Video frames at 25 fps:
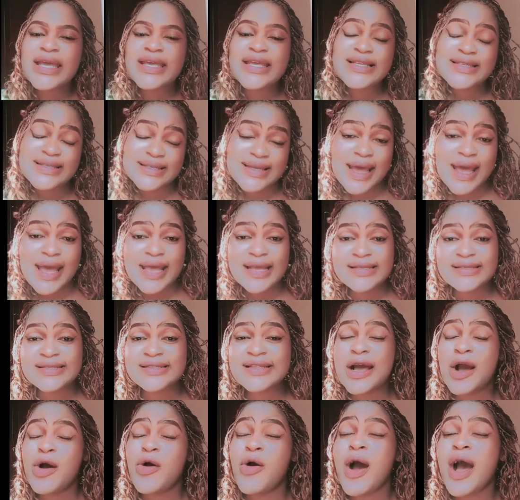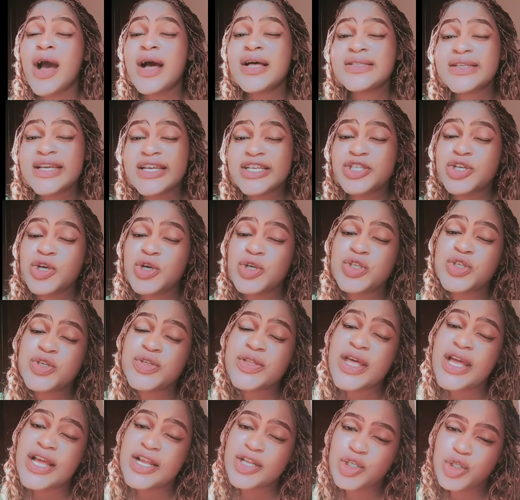Yes, guys, now, as I told you,
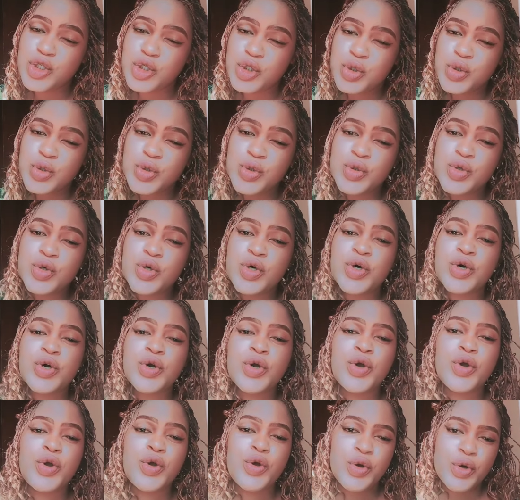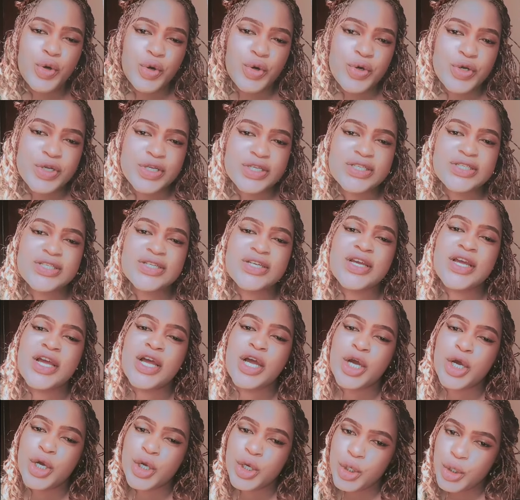there are two good
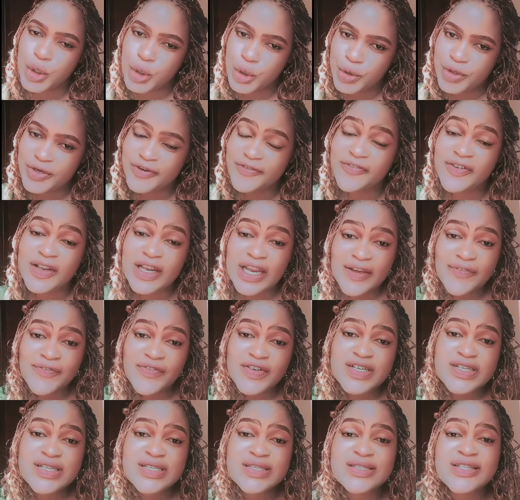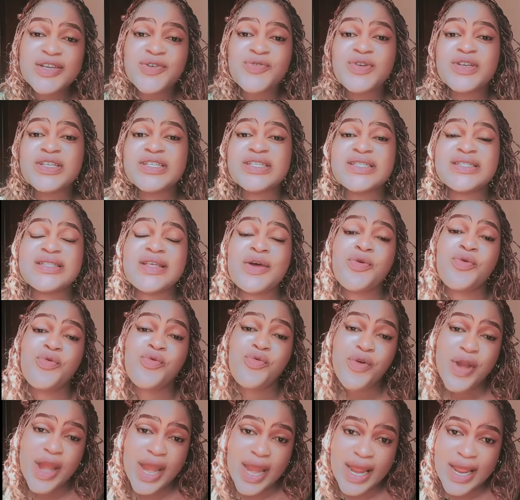flavors. There is the
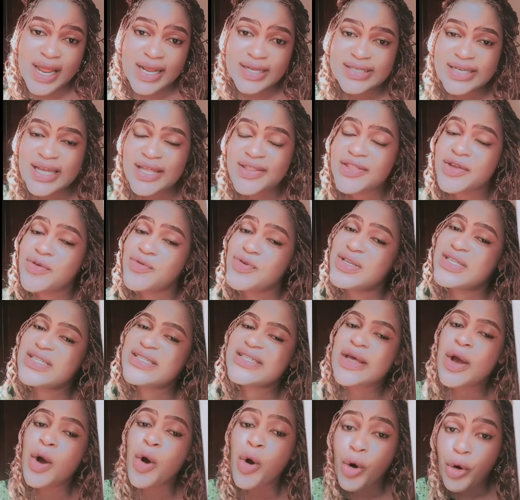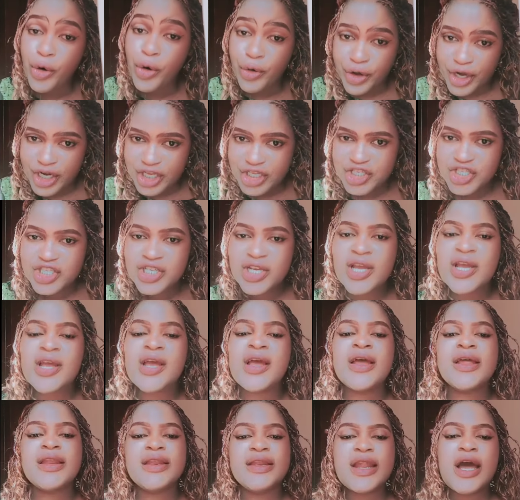red and there is the orange.
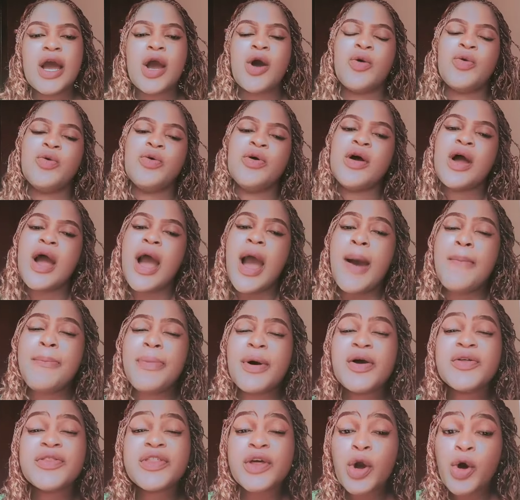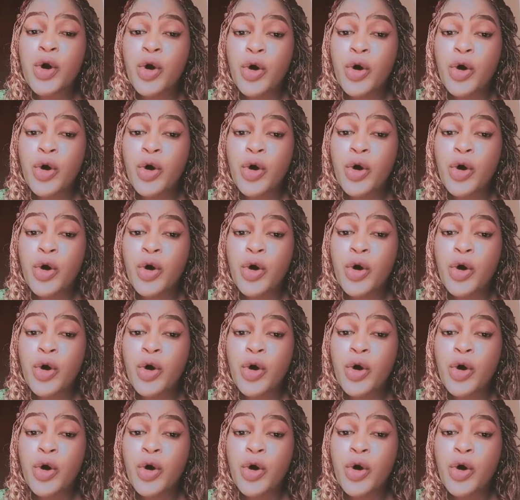Now, about the